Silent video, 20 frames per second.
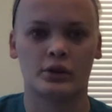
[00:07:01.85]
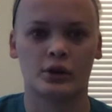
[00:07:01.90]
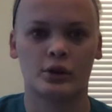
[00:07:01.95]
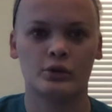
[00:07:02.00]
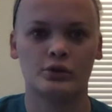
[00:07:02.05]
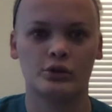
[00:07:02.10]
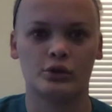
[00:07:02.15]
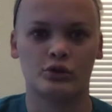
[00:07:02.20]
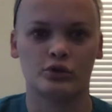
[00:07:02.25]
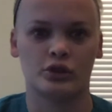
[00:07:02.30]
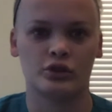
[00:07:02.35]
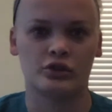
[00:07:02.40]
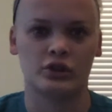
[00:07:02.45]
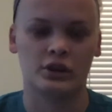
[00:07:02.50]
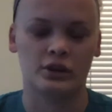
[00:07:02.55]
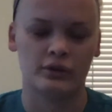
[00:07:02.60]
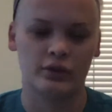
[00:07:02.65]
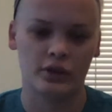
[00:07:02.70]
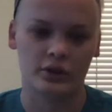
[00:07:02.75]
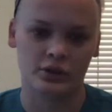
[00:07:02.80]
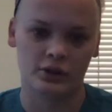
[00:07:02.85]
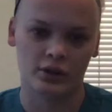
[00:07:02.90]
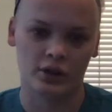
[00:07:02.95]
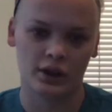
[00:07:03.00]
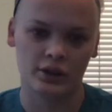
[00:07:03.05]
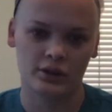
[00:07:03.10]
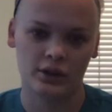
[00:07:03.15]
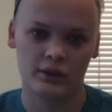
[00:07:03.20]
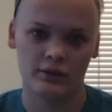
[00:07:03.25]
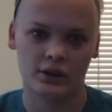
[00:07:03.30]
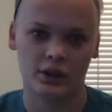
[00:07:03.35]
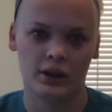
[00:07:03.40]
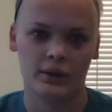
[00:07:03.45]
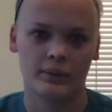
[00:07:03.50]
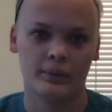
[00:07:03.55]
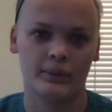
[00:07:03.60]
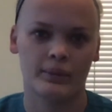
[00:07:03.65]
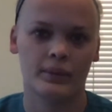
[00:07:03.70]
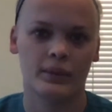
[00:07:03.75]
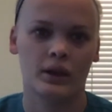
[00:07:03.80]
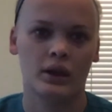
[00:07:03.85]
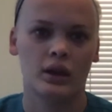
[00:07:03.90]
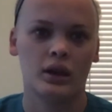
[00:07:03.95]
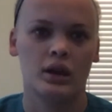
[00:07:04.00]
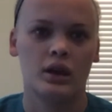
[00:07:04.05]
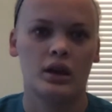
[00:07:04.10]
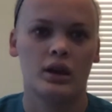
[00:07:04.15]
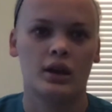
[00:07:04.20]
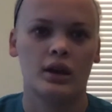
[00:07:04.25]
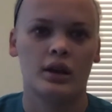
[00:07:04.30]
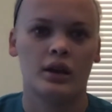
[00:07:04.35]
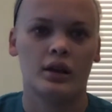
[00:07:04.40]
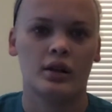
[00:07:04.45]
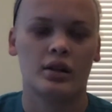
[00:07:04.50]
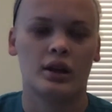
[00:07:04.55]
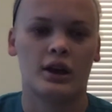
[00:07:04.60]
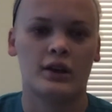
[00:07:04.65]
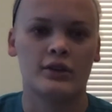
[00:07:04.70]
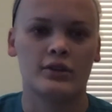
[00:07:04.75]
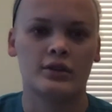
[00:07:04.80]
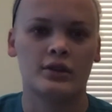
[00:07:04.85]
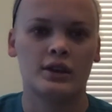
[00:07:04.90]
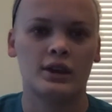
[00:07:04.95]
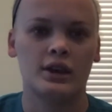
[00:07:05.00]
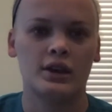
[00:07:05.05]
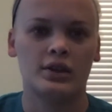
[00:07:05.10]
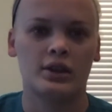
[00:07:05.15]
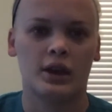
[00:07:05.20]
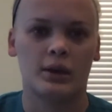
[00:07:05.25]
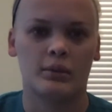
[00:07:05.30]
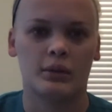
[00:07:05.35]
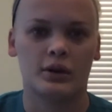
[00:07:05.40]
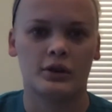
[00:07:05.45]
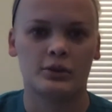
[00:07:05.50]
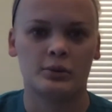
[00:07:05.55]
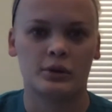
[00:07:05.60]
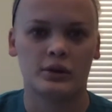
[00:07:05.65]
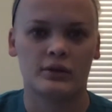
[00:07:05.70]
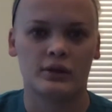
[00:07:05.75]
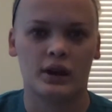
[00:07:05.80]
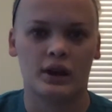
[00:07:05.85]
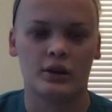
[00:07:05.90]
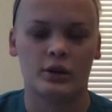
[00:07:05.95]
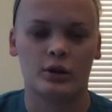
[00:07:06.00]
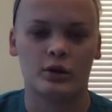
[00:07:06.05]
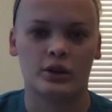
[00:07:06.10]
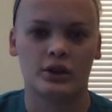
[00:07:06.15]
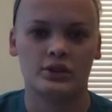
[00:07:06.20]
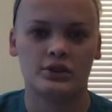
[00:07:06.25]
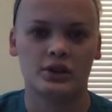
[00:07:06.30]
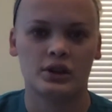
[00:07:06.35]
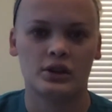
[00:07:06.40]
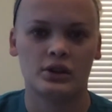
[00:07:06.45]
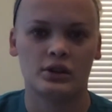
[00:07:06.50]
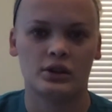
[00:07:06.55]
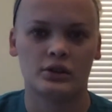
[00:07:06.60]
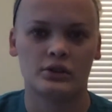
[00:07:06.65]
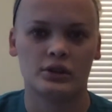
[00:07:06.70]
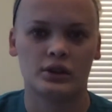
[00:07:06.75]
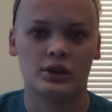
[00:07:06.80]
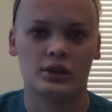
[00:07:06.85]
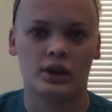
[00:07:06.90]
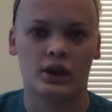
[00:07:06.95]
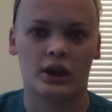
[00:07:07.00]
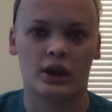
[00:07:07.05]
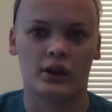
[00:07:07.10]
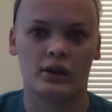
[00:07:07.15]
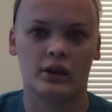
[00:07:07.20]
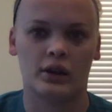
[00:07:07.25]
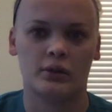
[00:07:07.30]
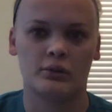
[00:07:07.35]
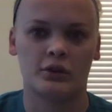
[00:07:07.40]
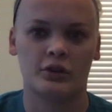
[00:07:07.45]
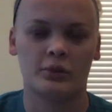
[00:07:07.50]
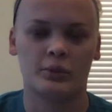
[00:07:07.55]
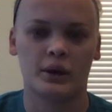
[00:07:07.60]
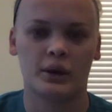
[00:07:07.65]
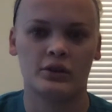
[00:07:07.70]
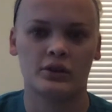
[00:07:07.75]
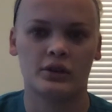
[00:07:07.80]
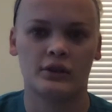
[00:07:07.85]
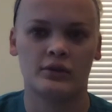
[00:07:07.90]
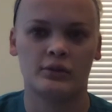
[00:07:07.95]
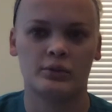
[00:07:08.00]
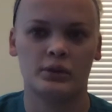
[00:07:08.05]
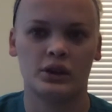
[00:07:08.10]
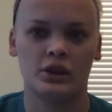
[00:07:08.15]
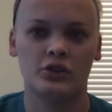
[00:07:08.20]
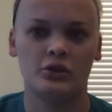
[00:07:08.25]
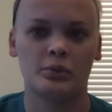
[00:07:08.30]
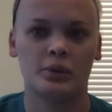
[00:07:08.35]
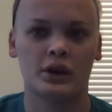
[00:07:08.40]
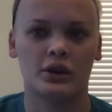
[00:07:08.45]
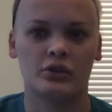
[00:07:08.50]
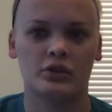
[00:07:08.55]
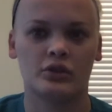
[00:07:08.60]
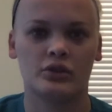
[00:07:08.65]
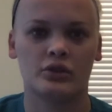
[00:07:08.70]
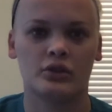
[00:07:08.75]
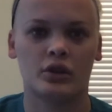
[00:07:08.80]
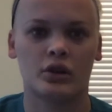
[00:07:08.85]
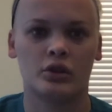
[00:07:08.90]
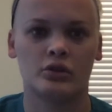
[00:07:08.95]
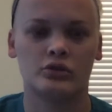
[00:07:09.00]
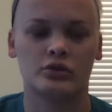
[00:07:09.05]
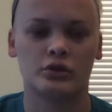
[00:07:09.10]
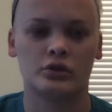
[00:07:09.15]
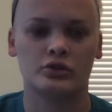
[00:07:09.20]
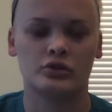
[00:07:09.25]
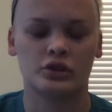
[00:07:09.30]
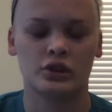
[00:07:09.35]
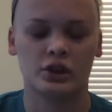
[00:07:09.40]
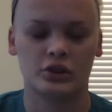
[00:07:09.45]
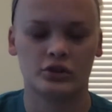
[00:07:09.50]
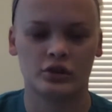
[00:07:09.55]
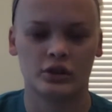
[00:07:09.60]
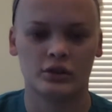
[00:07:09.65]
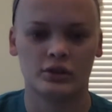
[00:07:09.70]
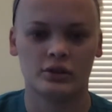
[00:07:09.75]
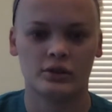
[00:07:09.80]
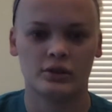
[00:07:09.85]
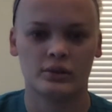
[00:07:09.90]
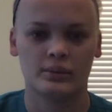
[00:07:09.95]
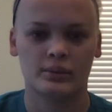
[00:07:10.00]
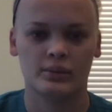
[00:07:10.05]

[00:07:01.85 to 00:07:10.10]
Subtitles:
own nutrition and physical activity. Lastly, they must provide holistic nursing care in respect of each patient's cultural traditions.